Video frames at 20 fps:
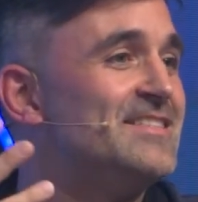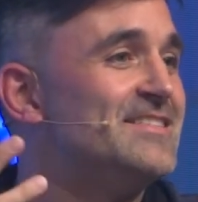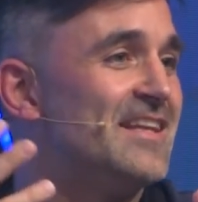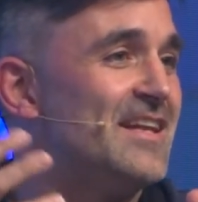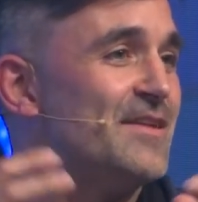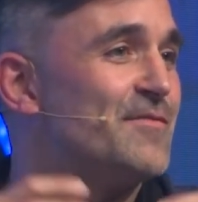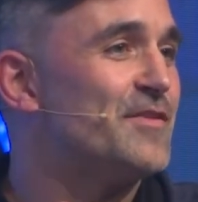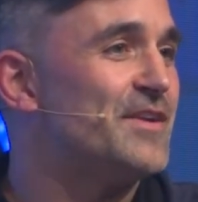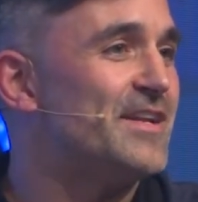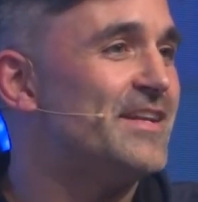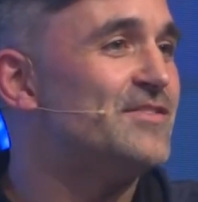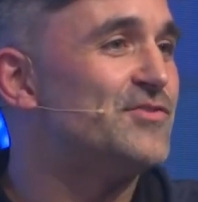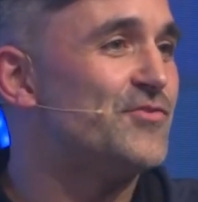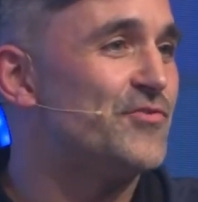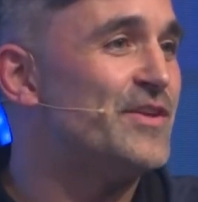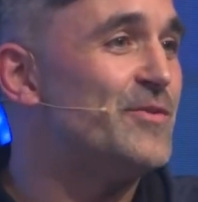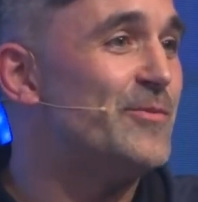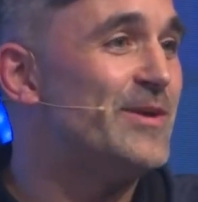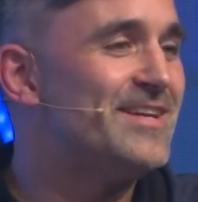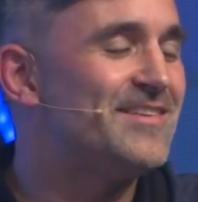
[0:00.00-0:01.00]
deliver it in
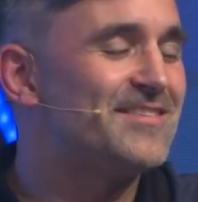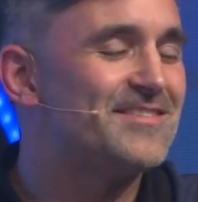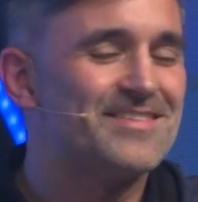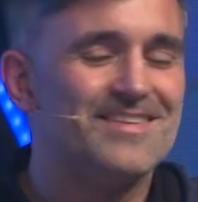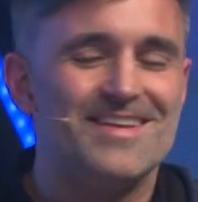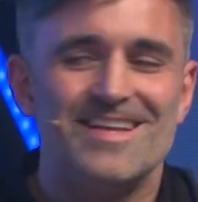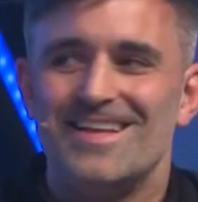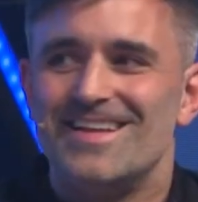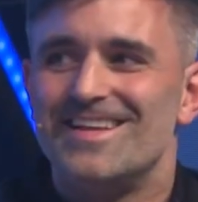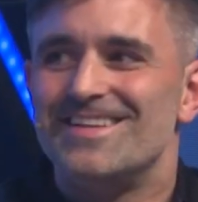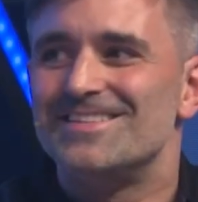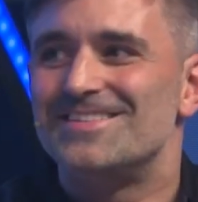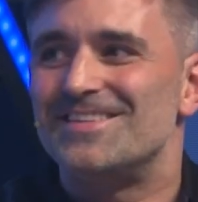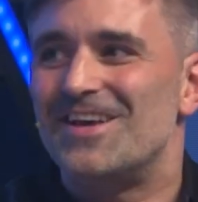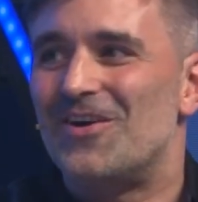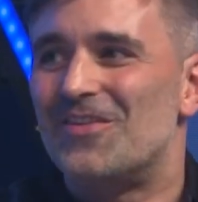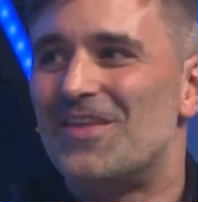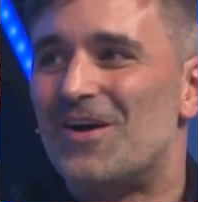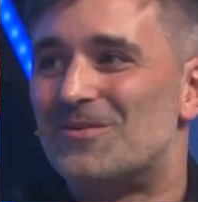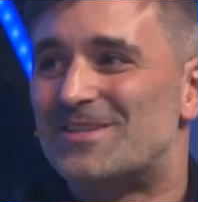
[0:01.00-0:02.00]
3 weeks.
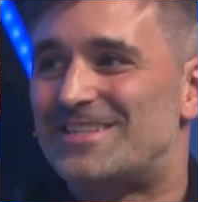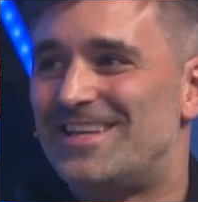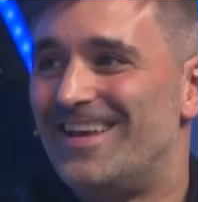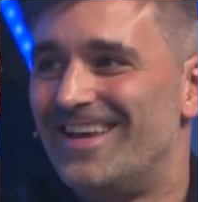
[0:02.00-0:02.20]
So that was